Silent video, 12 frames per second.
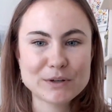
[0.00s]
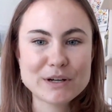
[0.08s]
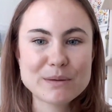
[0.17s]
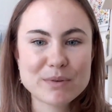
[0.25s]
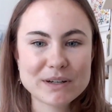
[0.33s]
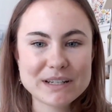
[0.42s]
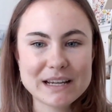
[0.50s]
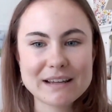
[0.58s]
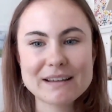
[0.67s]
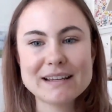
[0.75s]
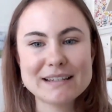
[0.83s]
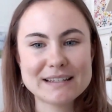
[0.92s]
3D
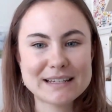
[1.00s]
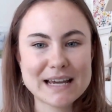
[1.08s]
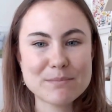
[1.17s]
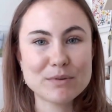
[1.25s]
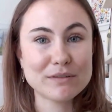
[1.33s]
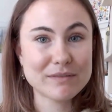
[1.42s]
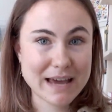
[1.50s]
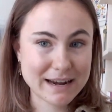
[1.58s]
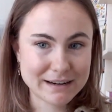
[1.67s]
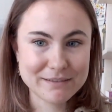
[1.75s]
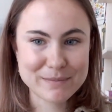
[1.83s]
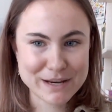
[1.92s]
printing is a type of
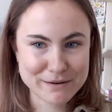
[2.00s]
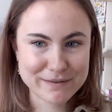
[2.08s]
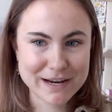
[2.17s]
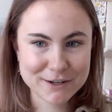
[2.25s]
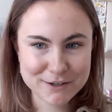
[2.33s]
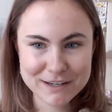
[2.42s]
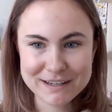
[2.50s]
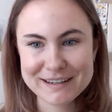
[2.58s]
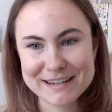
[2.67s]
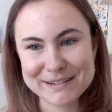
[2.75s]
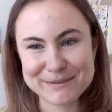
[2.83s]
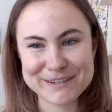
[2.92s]
additive manufacturing,
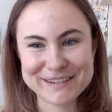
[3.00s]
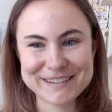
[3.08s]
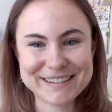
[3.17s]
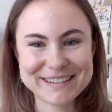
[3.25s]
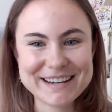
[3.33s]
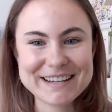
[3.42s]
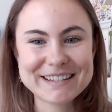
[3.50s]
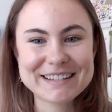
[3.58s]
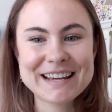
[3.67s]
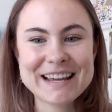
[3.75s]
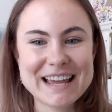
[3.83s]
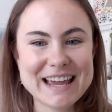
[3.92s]
as we just
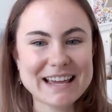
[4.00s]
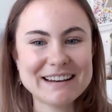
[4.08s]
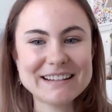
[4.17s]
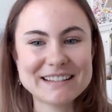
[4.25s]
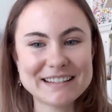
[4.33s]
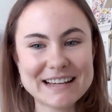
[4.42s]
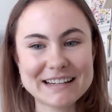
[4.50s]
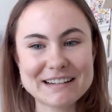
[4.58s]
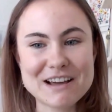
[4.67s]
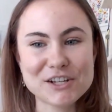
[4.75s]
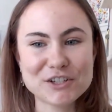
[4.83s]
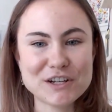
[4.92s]
discussed, and it's a
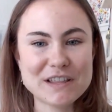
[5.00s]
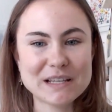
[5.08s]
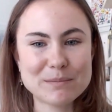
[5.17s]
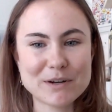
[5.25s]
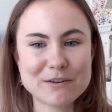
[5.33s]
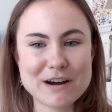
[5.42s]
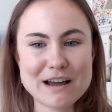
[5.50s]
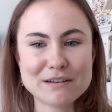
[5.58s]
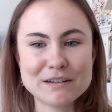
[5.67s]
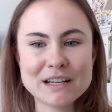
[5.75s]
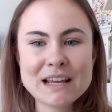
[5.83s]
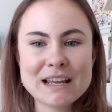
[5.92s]
technology that's been
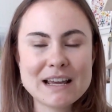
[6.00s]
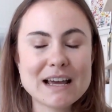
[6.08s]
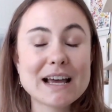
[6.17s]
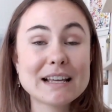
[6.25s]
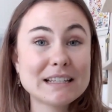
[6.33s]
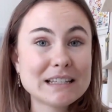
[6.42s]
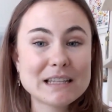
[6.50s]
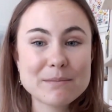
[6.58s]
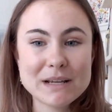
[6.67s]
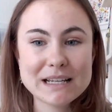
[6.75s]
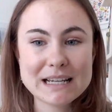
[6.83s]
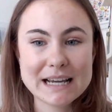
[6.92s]
around since the
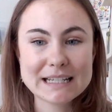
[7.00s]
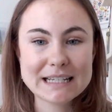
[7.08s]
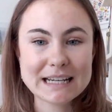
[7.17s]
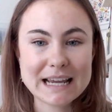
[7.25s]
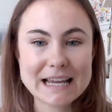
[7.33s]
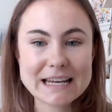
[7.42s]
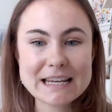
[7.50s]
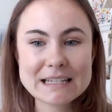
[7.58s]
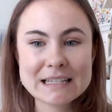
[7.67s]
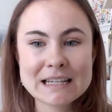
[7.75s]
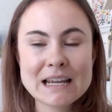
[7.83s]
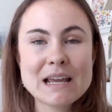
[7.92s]

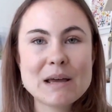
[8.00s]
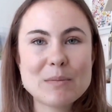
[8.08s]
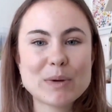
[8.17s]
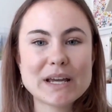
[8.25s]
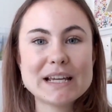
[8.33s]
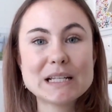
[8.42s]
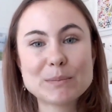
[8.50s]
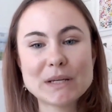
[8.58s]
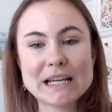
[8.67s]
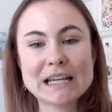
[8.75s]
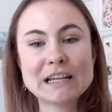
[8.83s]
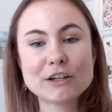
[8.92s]
mid-1980s, but it's
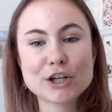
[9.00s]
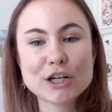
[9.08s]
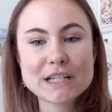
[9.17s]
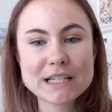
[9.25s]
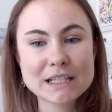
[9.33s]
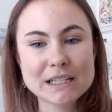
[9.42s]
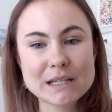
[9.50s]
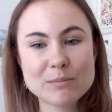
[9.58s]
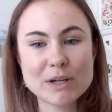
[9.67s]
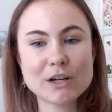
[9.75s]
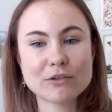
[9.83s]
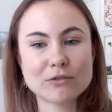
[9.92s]
playing an increasingly
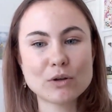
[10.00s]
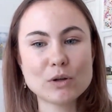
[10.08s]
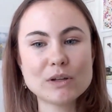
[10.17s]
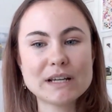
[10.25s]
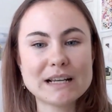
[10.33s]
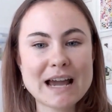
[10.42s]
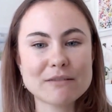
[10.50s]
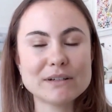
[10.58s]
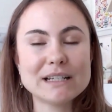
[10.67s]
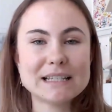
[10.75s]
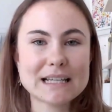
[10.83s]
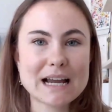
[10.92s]
bigger role in how we
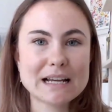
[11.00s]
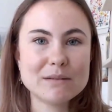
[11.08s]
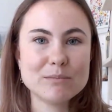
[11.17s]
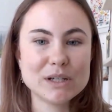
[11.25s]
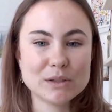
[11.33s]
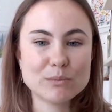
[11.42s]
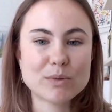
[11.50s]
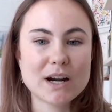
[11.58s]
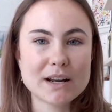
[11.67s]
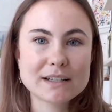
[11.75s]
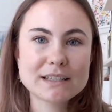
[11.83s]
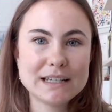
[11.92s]
design and build
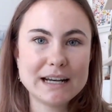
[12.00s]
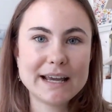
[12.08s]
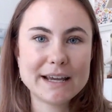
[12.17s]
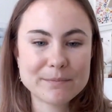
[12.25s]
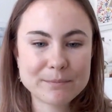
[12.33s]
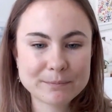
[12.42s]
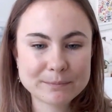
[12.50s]
products today.